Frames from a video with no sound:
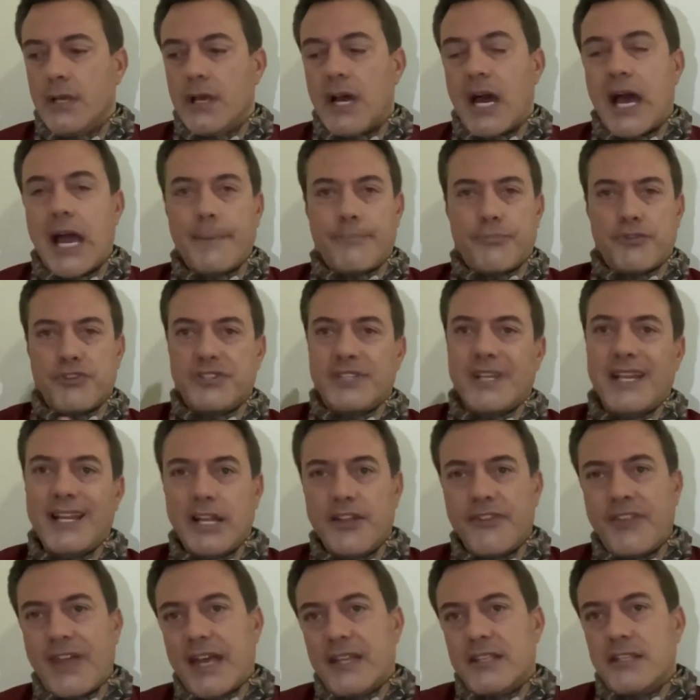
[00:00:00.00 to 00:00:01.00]
I
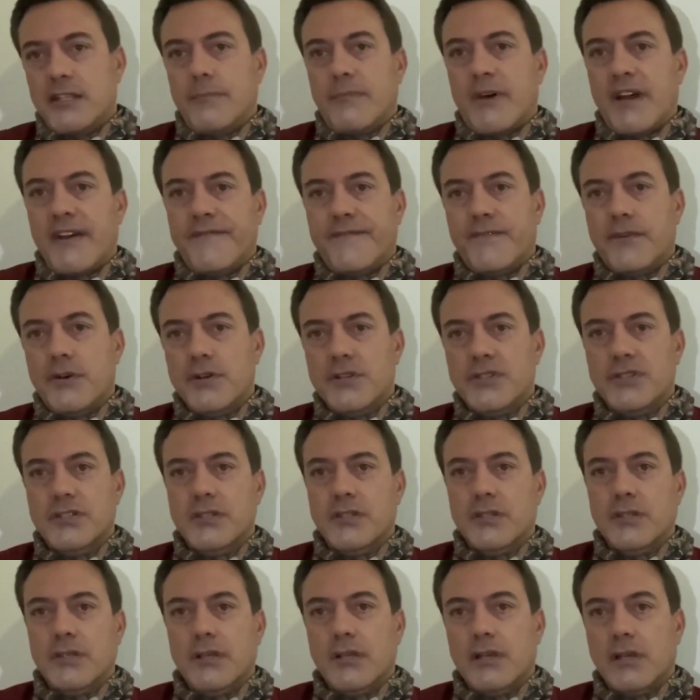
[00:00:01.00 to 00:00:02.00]
presented that to my first
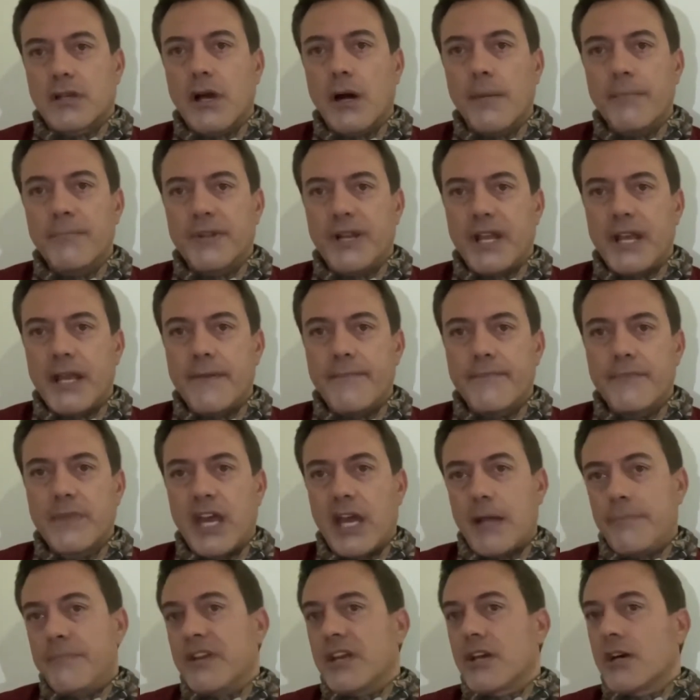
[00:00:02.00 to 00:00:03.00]
company,
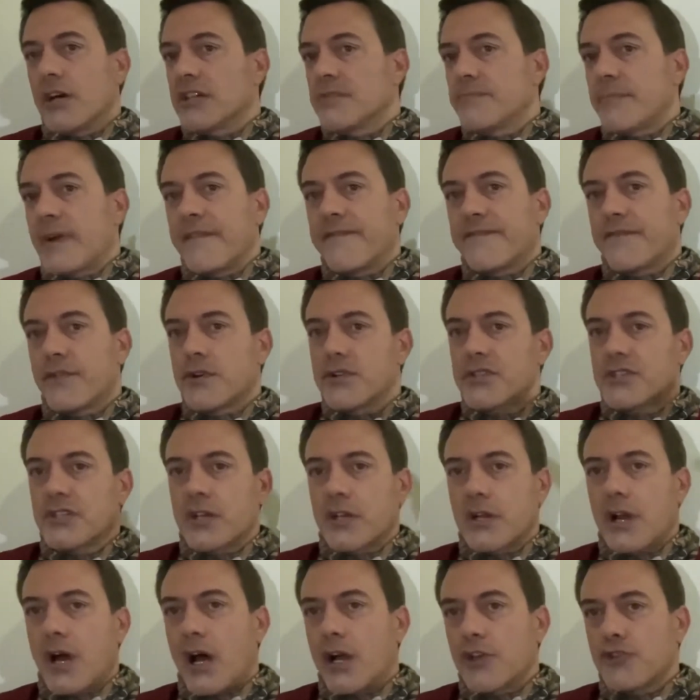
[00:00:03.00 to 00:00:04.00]
and because my
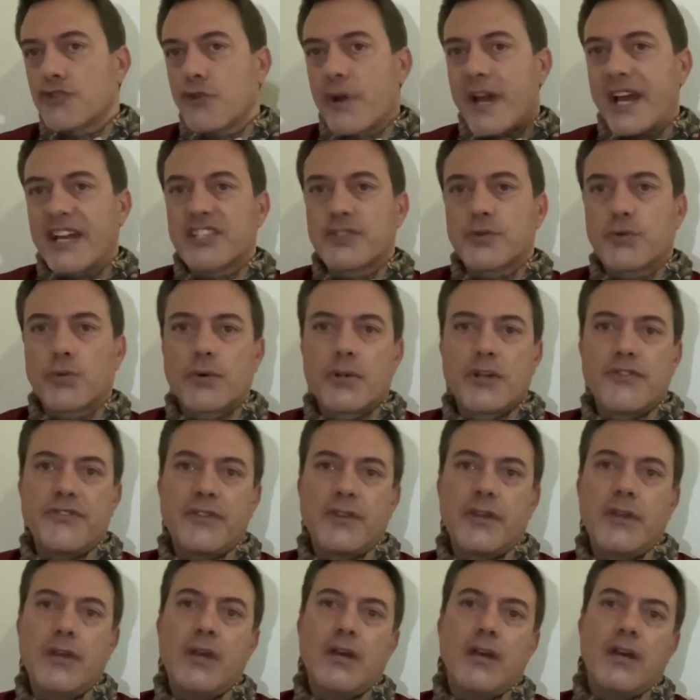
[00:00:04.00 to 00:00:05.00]
first contracts were in
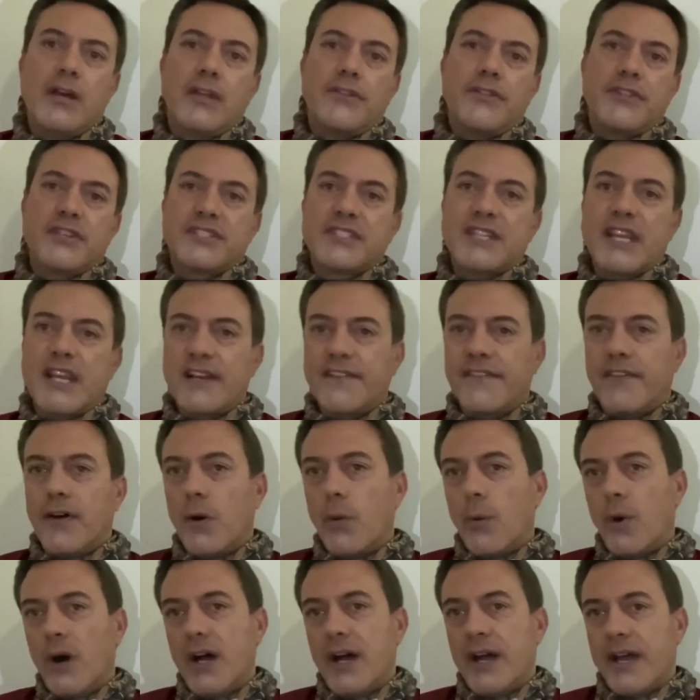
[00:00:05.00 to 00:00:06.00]
the state of
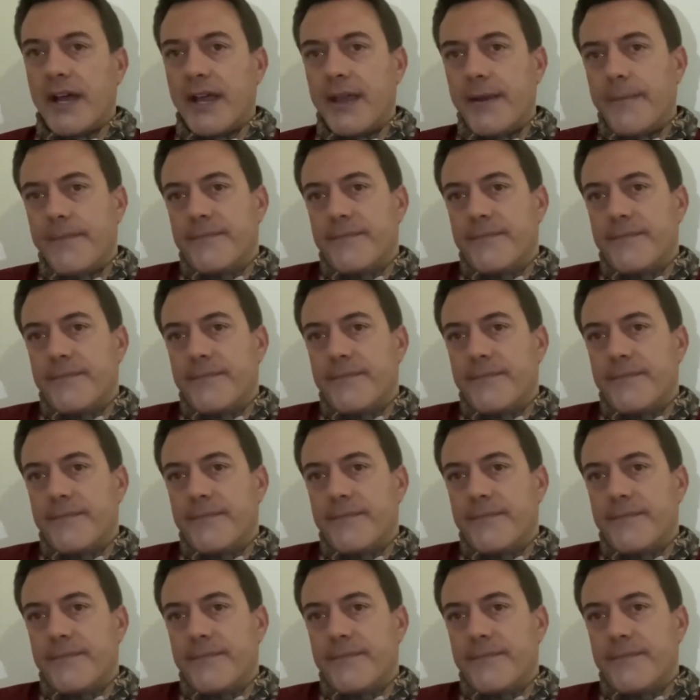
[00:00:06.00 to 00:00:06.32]
Hawaii,